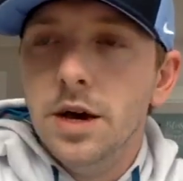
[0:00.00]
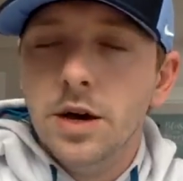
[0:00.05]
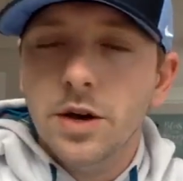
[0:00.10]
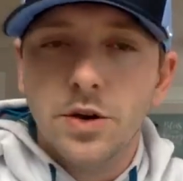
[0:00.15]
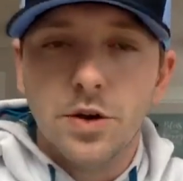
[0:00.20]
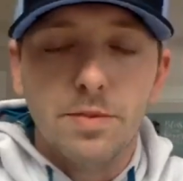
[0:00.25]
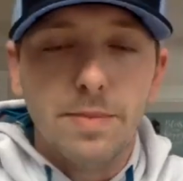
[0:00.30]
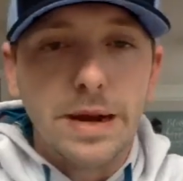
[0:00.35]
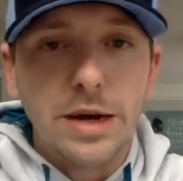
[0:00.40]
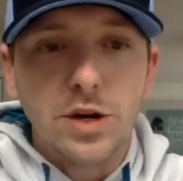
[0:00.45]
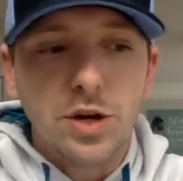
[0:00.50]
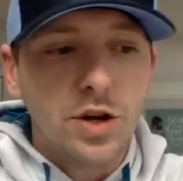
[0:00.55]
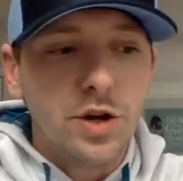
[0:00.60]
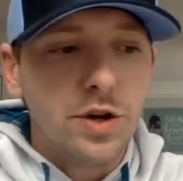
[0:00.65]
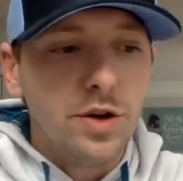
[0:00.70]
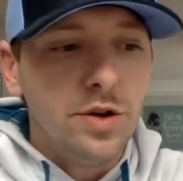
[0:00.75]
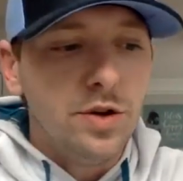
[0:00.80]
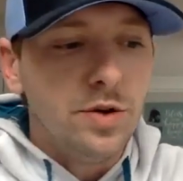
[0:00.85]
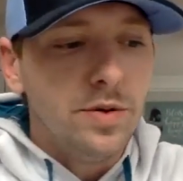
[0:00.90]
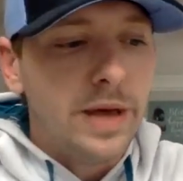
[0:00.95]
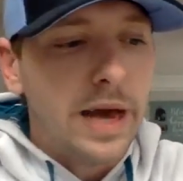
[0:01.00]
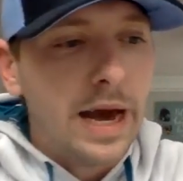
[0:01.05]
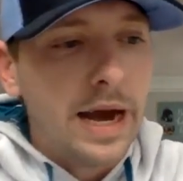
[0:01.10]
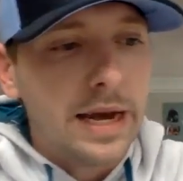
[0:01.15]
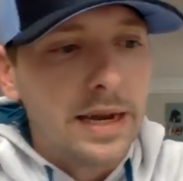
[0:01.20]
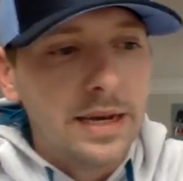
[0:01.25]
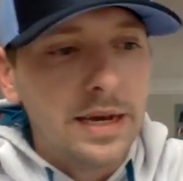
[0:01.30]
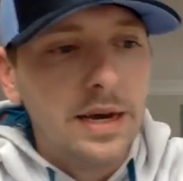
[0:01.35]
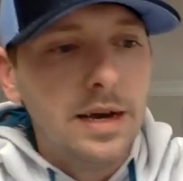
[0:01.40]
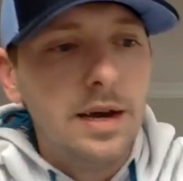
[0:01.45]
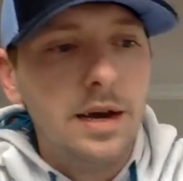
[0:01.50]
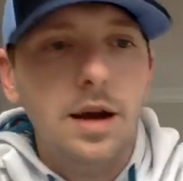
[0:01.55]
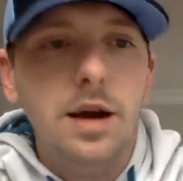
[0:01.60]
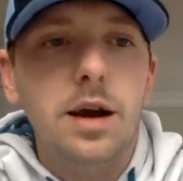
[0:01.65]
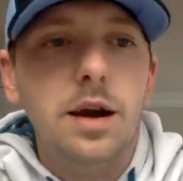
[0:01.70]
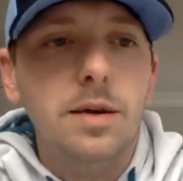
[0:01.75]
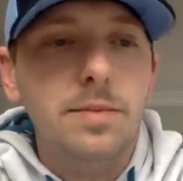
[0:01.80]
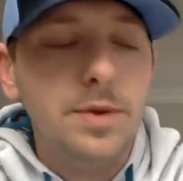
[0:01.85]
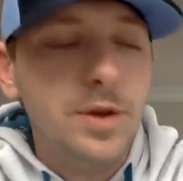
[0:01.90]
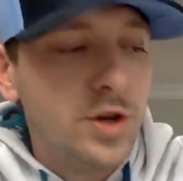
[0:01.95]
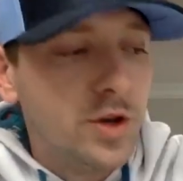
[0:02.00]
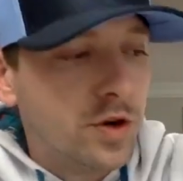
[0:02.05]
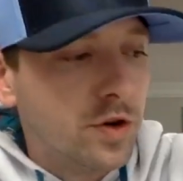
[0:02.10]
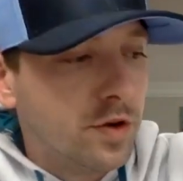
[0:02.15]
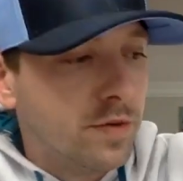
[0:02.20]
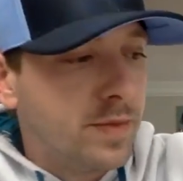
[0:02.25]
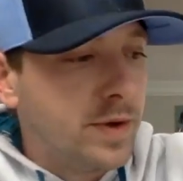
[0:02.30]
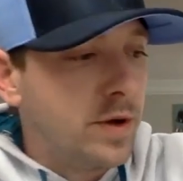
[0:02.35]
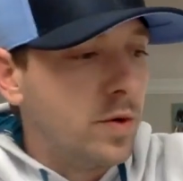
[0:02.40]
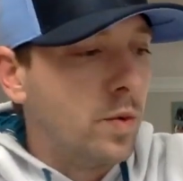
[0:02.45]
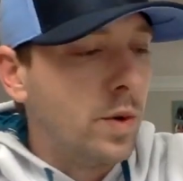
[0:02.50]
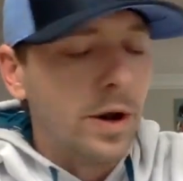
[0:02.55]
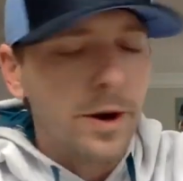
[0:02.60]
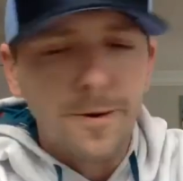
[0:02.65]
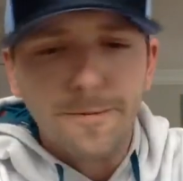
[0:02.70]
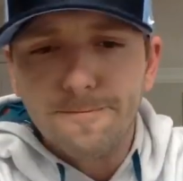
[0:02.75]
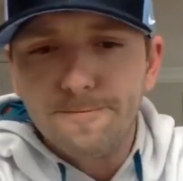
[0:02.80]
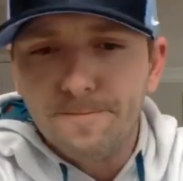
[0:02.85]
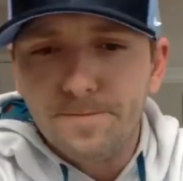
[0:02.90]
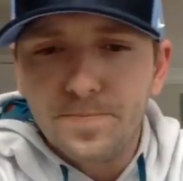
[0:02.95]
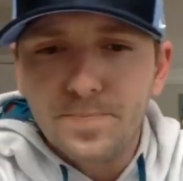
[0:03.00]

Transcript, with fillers: So make sure you do that. it's uh, sure to be a winner.